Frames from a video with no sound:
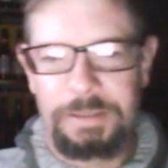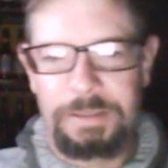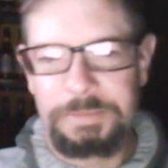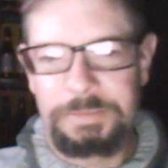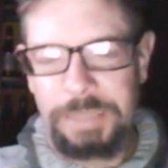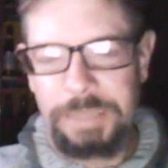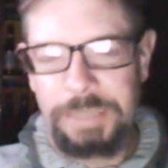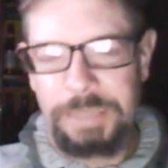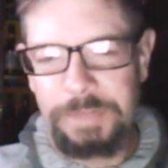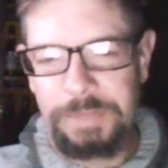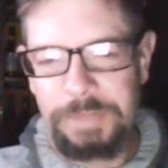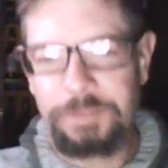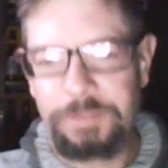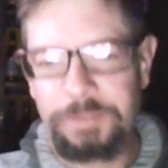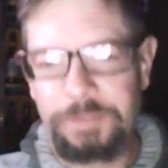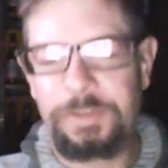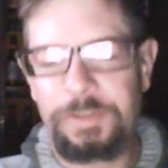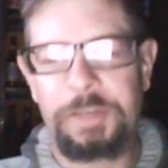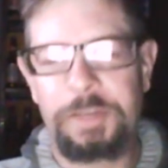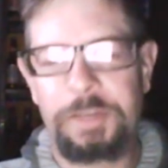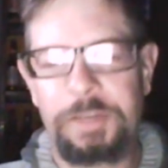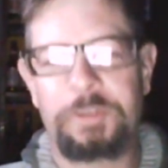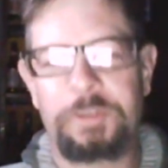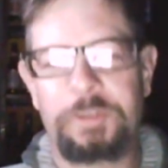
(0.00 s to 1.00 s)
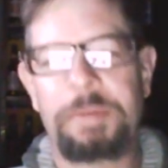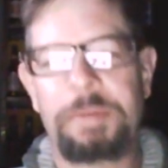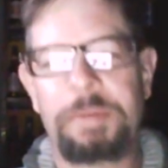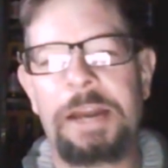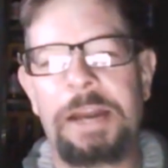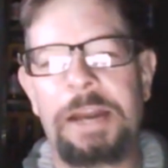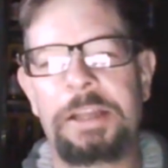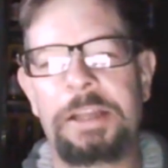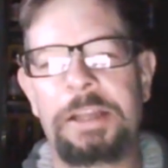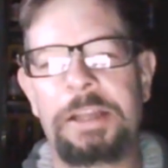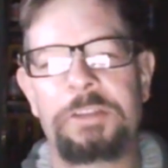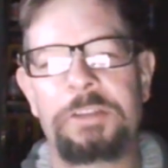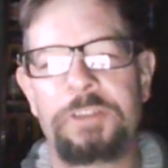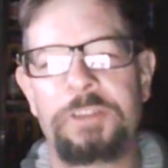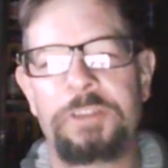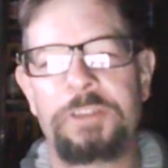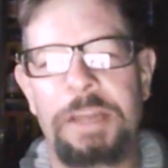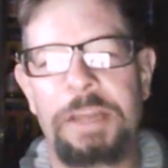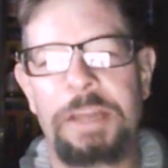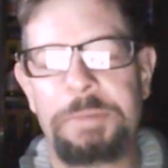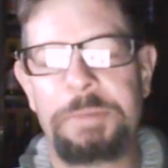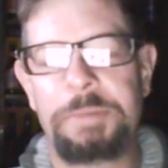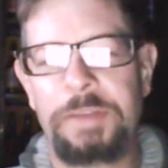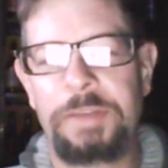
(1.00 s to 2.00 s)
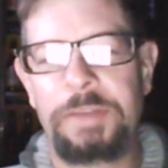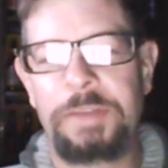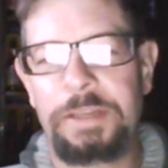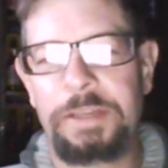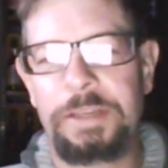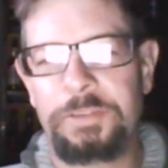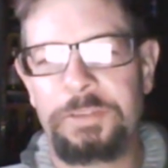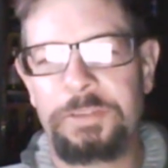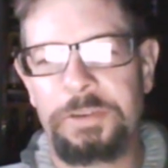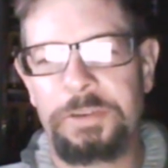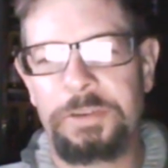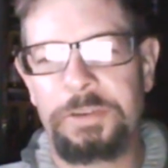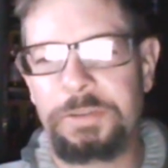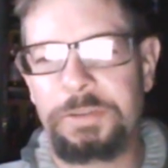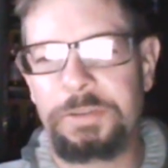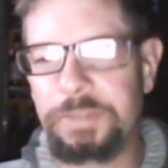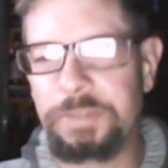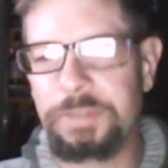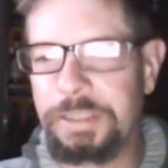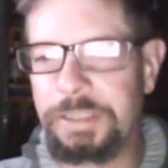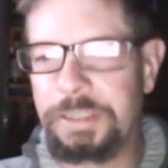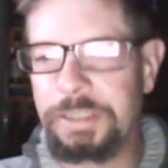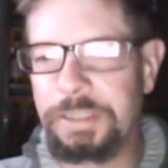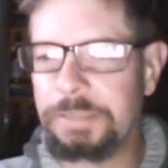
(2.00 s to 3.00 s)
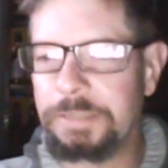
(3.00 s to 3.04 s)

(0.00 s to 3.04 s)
And this video is a parody and should not be taken seriously.